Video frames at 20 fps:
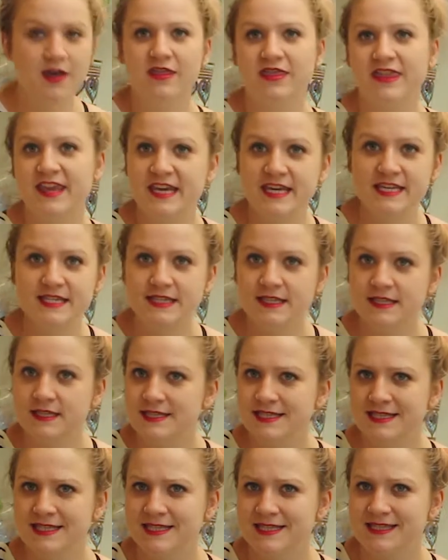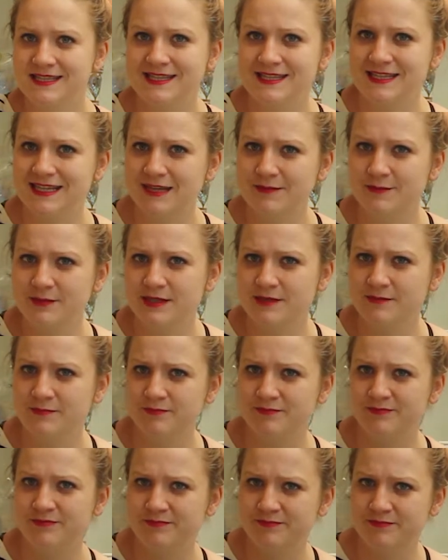These, it doesn't seem to
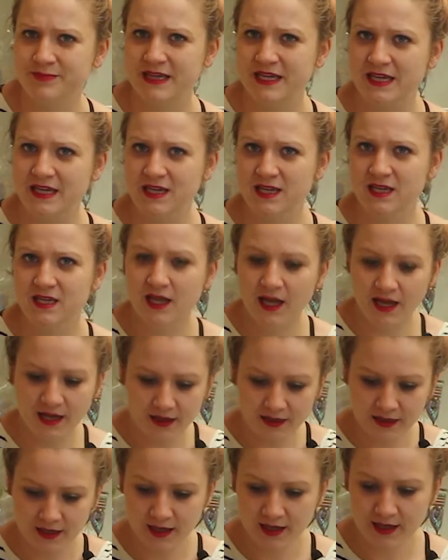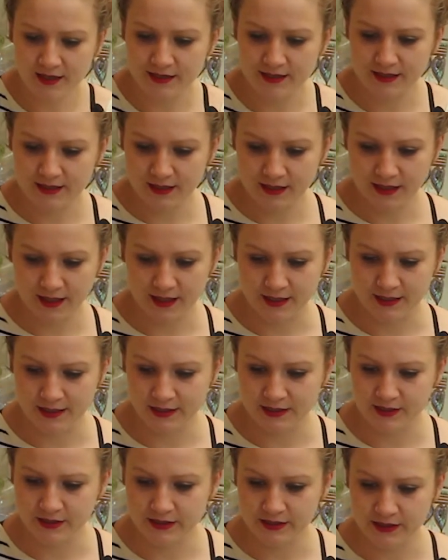be like that.
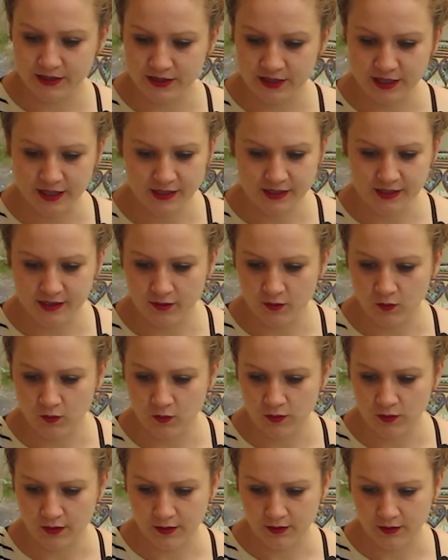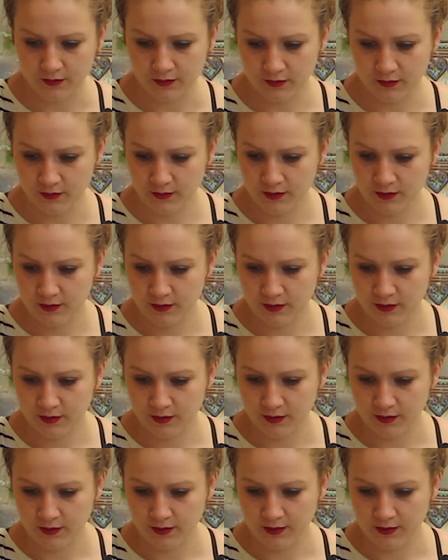It suggests the order,
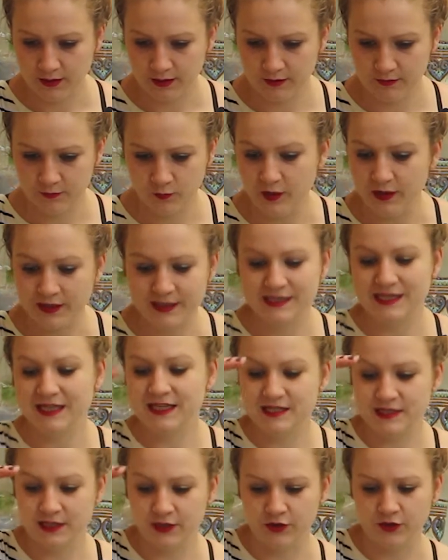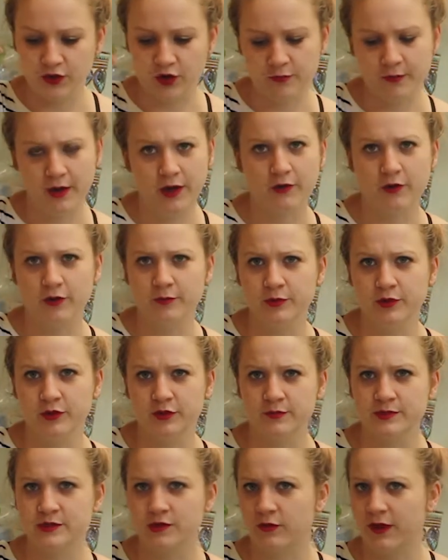well, it's listed grow, micro,
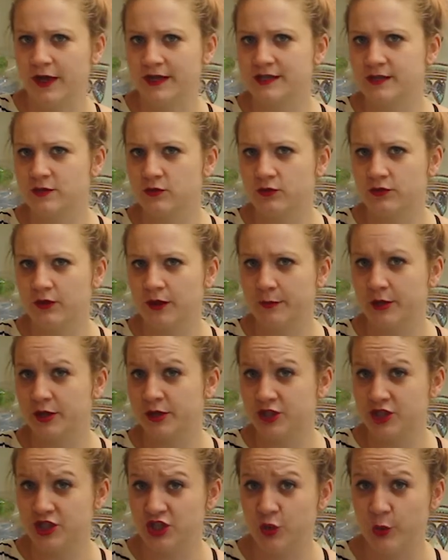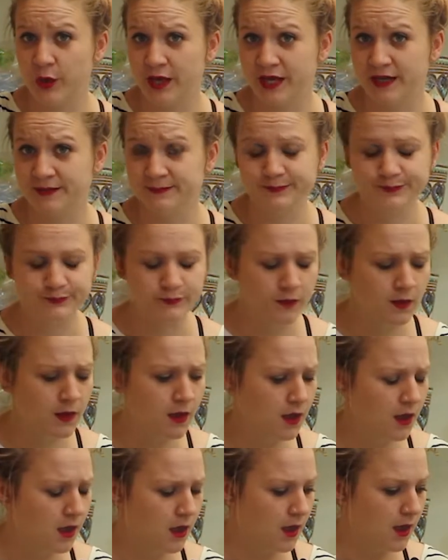bloom. So that's the order I'm going to do it in.
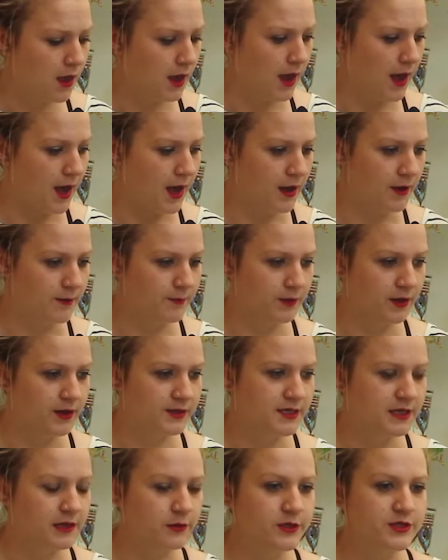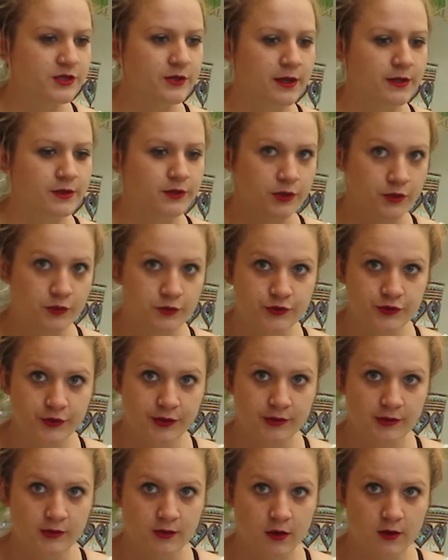Because otherwise you get
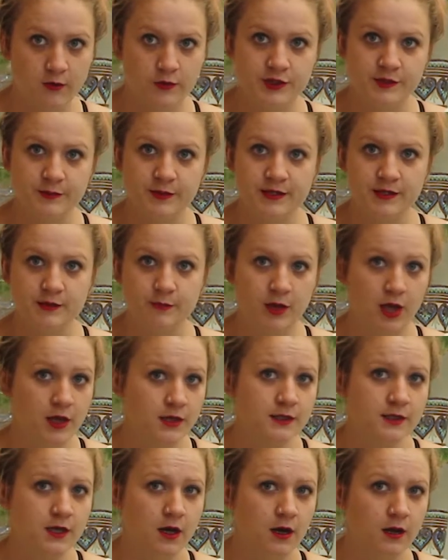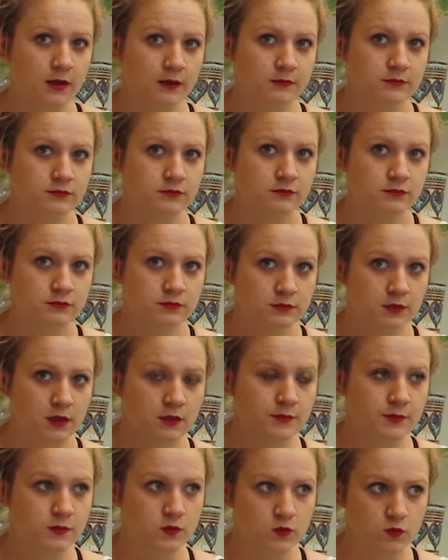nutrient lock, which means the plants can't
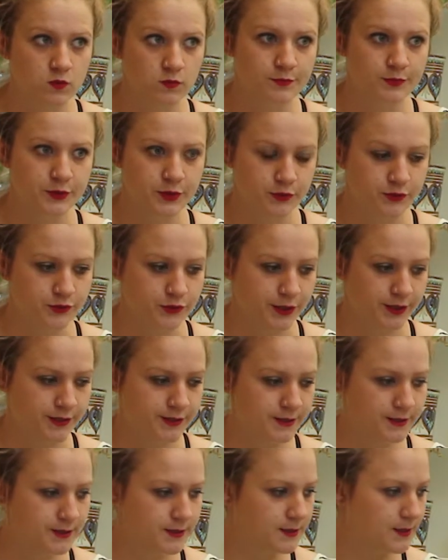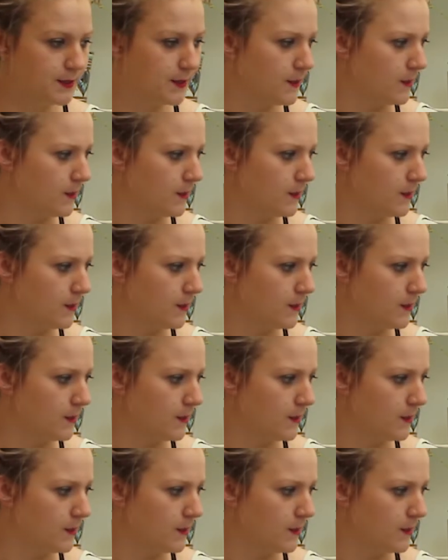absorb nutrients.